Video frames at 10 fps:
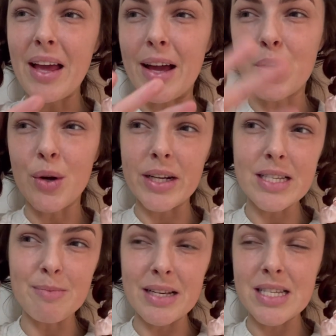a
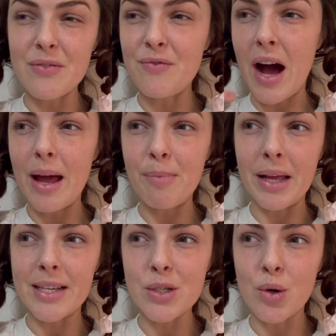Christmas
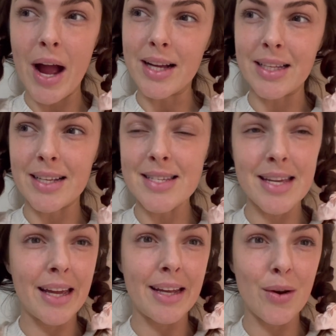fireplace crackling
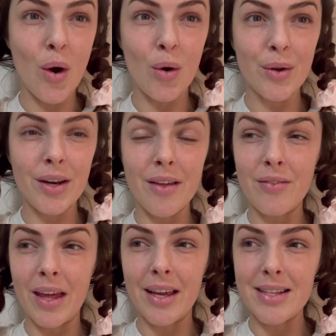scene on
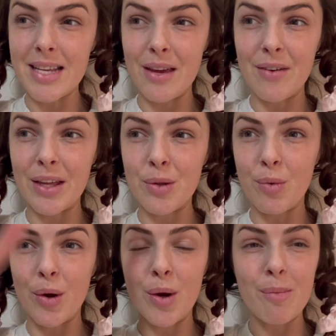the TV in the
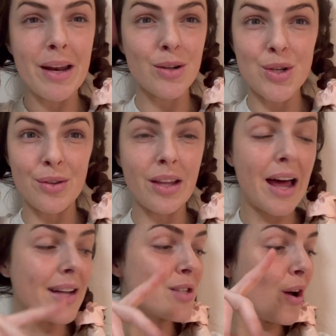room and I'll turn the
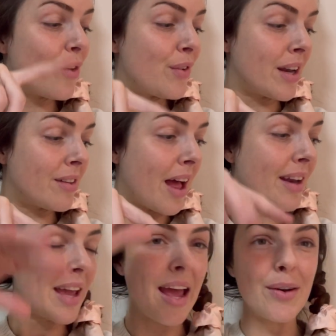lights off and I'll light
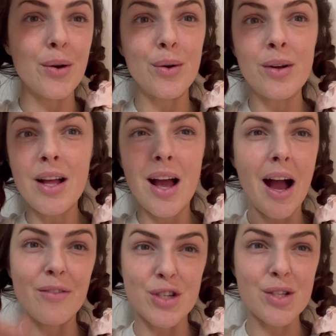a candle.
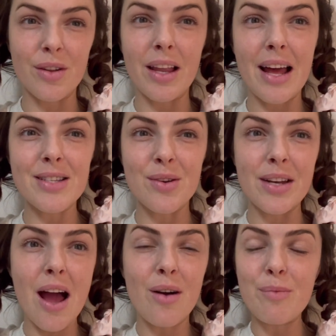I've just got the lights on
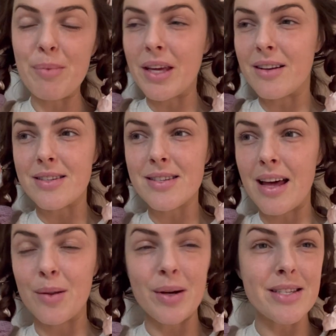now because
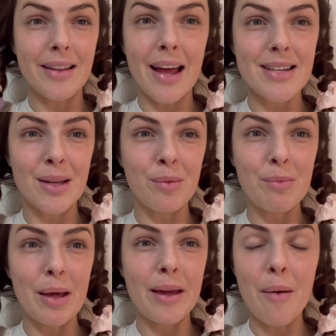otherwise the lighting
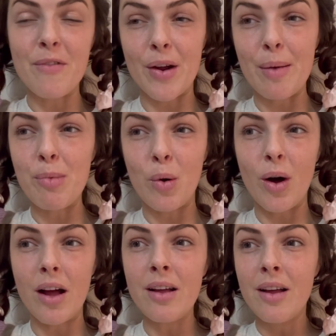would be very
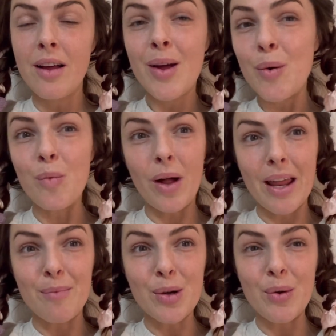poor while
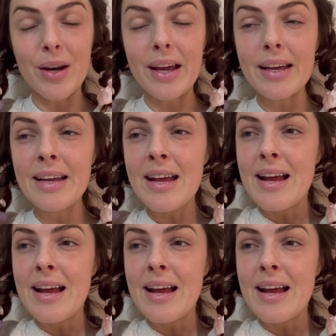I'm recording.